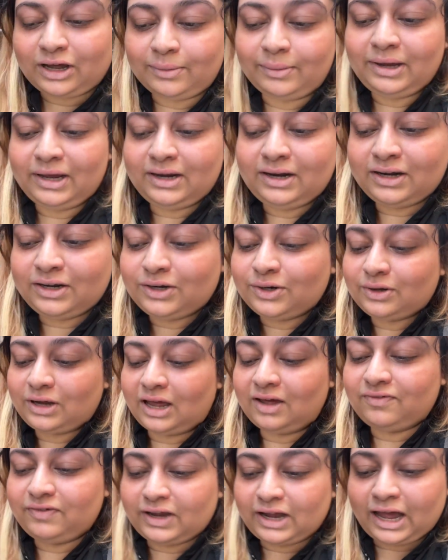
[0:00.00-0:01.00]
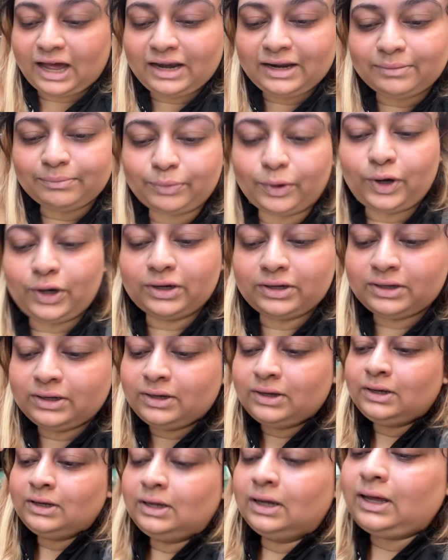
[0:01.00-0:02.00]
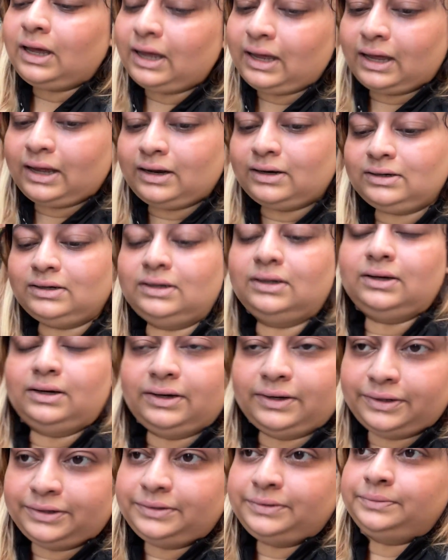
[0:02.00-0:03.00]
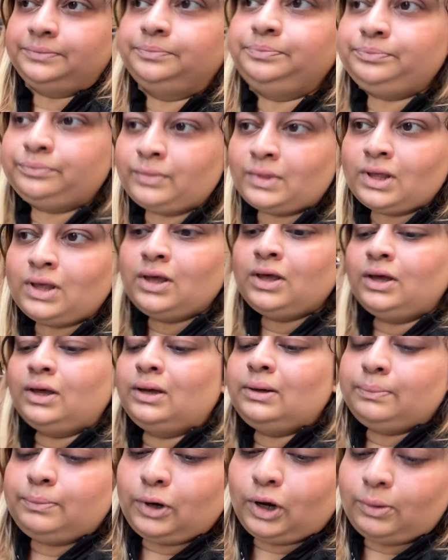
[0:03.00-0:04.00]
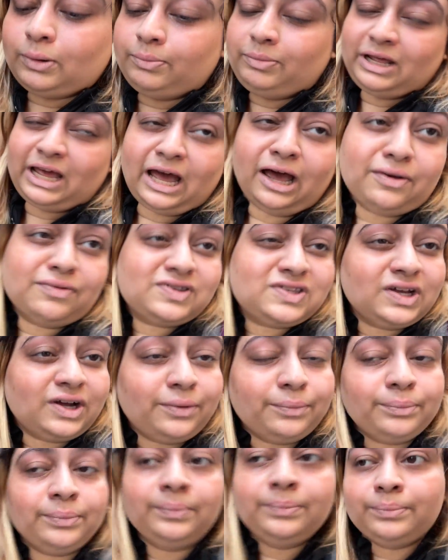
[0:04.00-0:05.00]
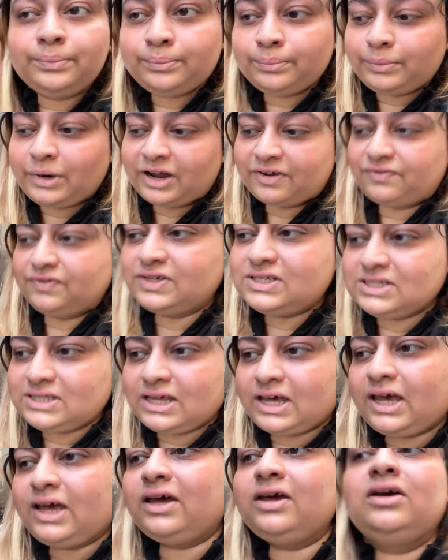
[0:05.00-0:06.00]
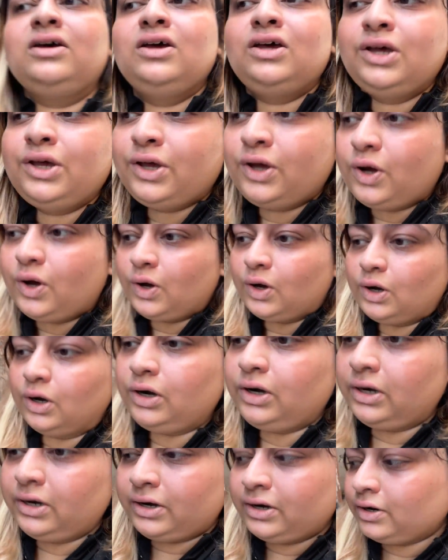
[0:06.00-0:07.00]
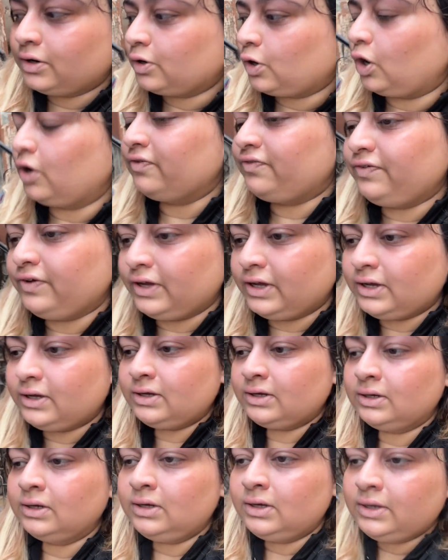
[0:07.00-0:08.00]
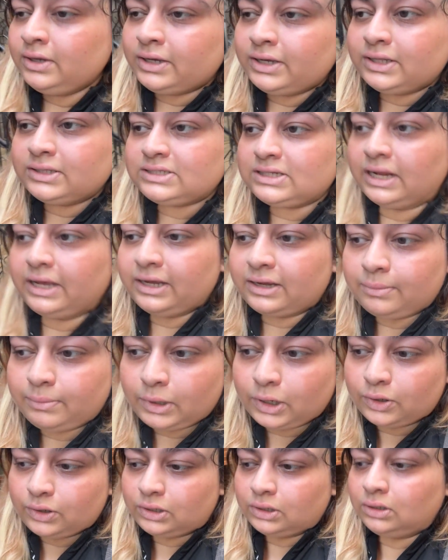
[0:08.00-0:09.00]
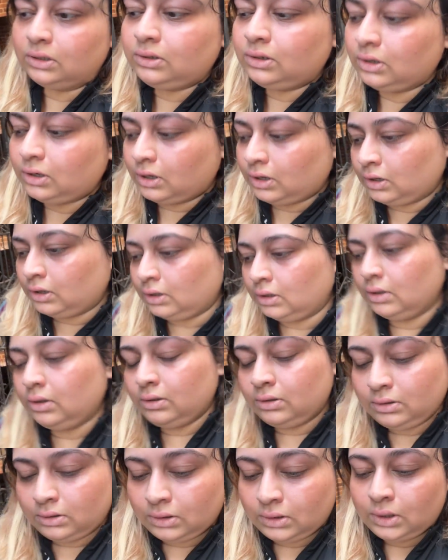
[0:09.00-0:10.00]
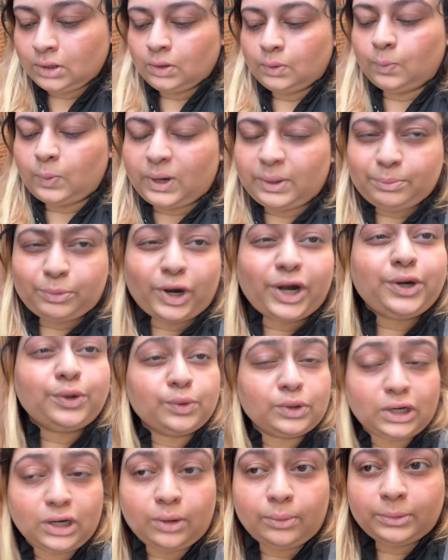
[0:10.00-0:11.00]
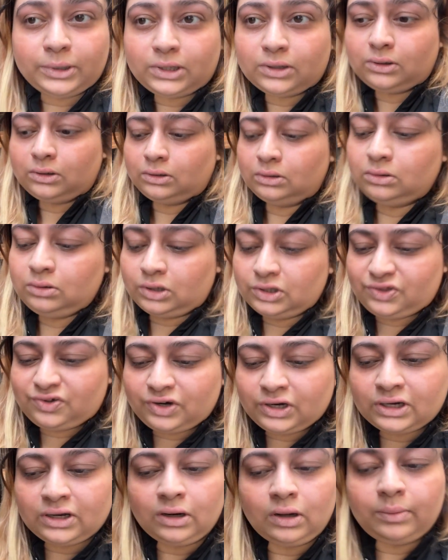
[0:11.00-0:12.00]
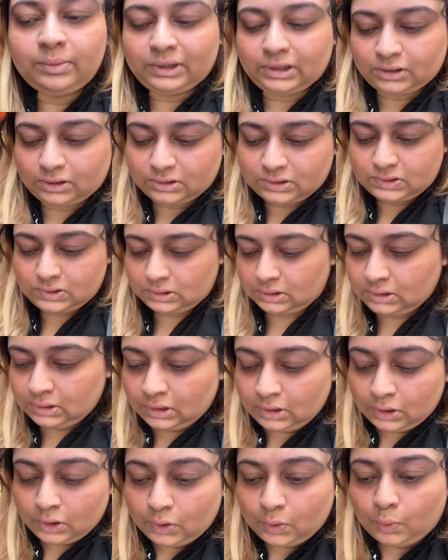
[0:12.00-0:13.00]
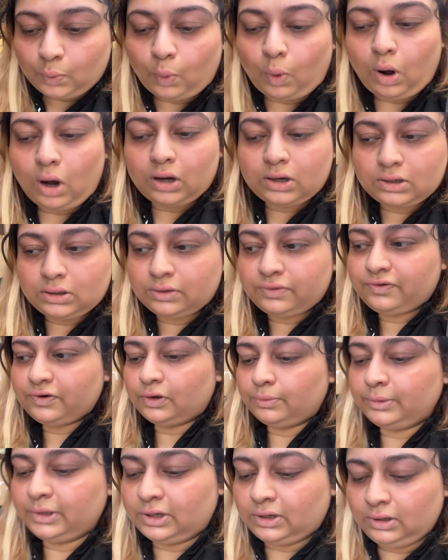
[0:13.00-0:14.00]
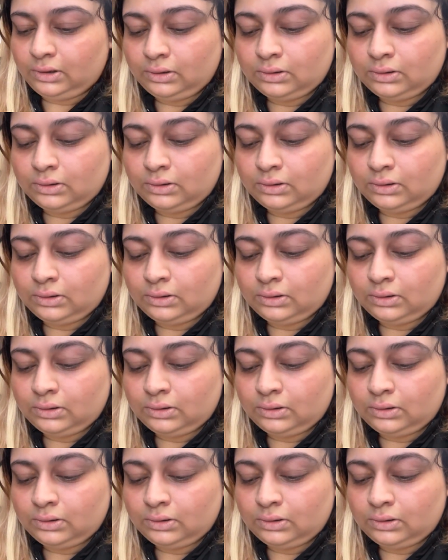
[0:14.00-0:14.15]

I'm heading to Cafe Kalimpong and probably have some breakfast there or coffee. It's like about 1.2 kilometer or 3 kilometers walk from here,